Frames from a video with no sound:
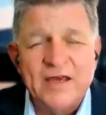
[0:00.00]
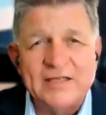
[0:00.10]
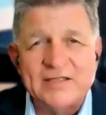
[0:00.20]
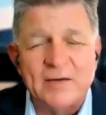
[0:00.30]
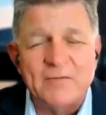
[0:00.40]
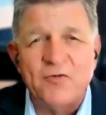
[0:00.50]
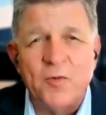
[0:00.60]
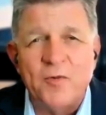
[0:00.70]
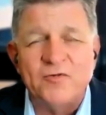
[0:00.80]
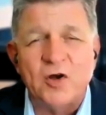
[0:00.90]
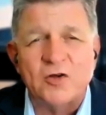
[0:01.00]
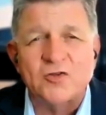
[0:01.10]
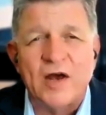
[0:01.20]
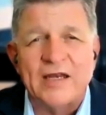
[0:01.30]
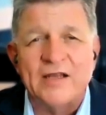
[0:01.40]
in some form of
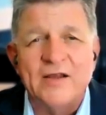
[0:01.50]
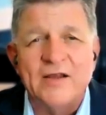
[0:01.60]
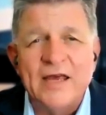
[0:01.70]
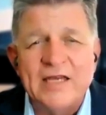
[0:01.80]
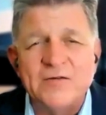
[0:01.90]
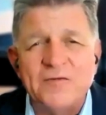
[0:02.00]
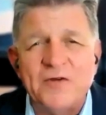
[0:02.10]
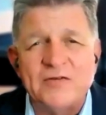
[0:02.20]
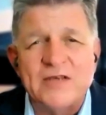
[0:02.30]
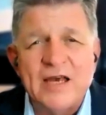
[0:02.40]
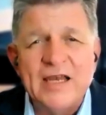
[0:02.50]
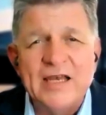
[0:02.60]
doctrinal interference,